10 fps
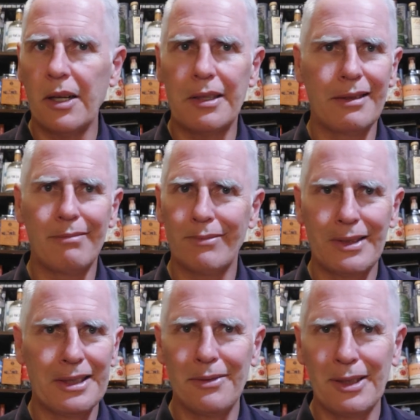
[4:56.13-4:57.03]
I
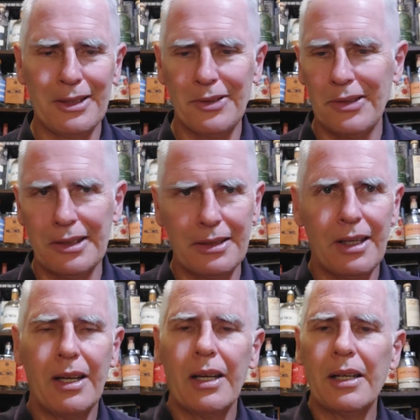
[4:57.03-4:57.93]
just felt like shit.
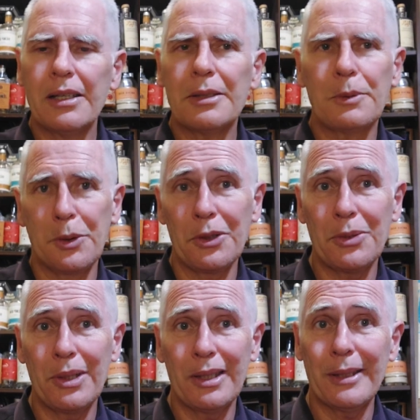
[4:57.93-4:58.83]
It was just
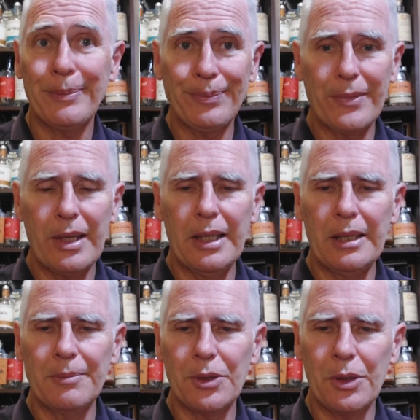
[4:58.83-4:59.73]
quietly.
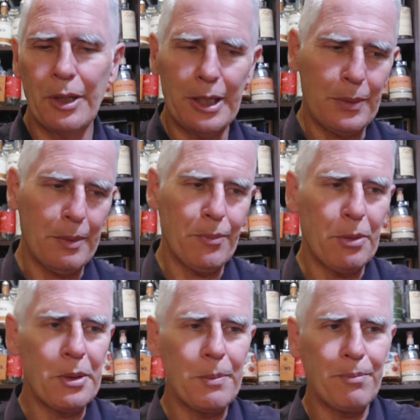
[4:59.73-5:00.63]
Um, so anyway,
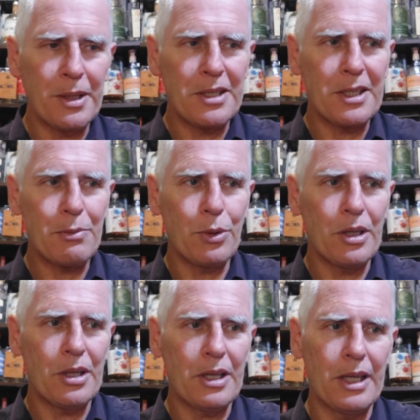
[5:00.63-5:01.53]
I'm going to mix this
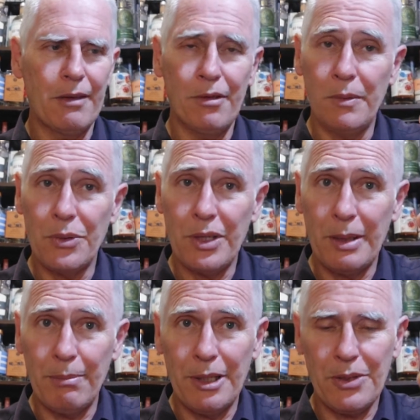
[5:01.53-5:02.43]
with uh,
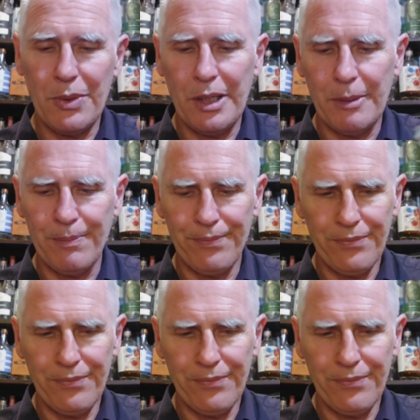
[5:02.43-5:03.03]
Fever-Tree Mediterranean.